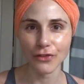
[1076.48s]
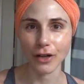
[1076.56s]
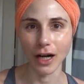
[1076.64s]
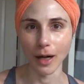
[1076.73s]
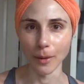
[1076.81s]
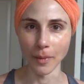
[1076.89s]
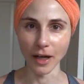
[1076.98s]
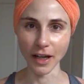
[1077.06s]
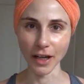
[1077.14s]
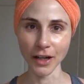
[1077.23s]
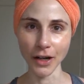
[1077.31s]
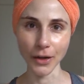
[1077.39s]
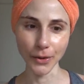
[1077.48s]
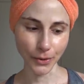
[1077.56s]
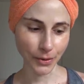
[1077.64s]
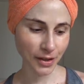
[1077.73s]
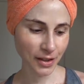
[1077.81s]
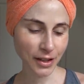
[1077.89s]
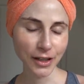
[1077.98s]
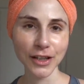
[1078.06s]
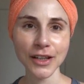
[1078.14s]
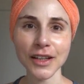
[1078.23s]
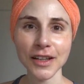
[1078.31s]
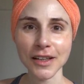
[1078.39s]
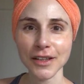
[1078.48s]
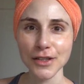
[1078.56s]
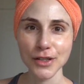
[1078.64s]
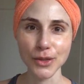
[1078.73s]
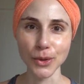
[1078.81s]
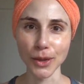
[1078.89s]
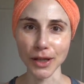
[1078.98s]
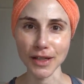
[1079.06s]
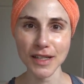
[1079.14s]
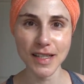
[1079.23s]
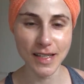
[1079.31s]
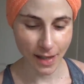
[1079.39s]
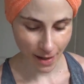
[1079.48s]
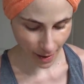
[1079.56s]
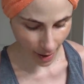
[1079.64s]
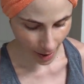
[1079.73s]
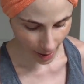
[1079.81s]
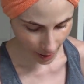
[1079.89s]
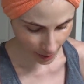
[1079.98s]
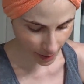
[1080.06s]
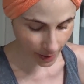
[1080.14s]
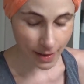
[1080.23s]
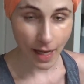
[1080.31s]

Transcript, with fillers: from an unknown source that can